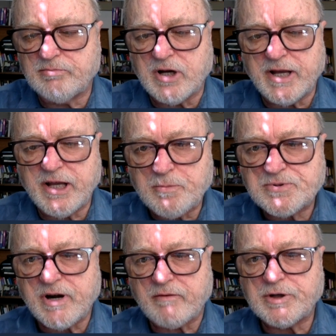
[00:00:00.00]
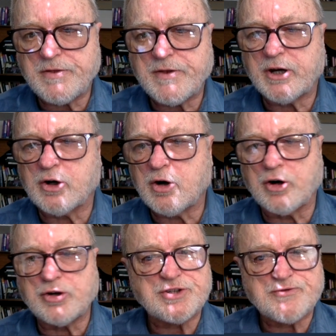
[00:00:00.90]
my hips and everything are,
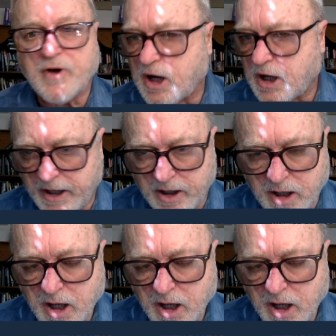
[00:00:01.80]
are just fine.